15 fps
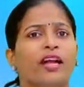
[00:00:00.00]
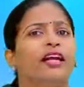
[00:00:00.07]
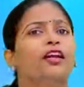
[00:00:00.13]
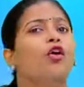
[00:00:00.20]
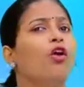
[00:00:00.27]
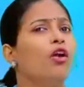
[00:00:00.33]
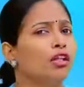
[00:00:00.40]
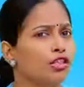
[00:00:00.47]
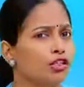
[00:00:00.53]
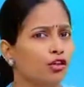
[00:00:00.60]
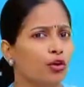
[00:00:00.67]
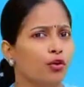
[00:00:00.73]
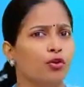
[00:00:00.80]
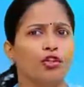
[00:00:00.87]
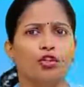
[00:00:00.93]
And
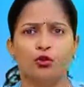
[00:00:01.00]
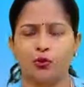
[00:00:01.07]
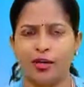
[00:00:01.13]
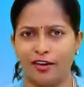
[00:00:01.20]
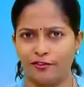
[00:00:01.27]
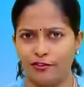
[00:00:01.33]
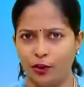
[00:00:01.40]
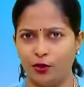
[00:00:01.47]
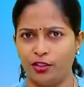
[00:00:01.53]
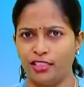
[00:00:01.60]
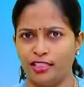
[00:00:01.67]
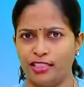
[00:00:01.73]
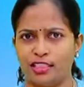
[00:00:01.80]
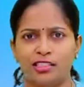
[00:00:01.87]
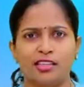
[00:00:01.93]
also you would have
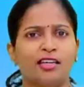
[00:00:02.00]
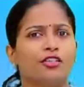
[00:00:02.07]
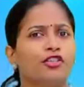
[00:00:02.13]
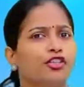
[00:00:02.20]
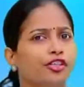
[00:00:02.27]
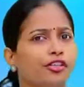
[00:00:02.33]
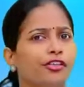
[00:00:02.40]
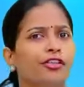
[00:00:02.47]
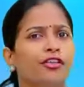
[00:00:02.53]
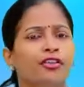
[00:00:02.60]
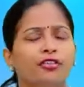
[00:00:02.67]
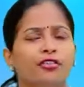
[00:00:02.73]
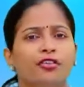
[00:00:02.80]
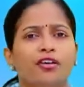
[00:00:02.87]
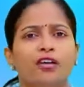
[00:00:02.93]
noticed children
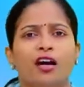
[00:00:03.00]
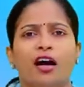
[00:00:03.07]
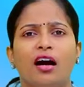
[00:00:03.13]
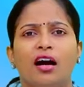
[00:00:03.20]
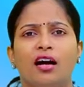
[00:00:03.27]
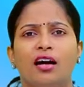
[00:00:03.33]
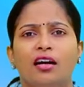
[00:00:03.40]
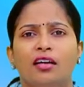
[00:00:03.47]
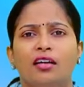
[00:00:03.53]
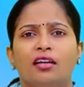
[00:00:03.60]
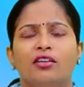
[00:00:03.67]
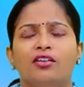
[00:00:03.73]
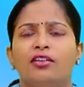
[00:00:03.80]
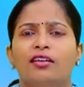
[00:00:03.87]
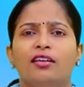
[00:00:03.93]
find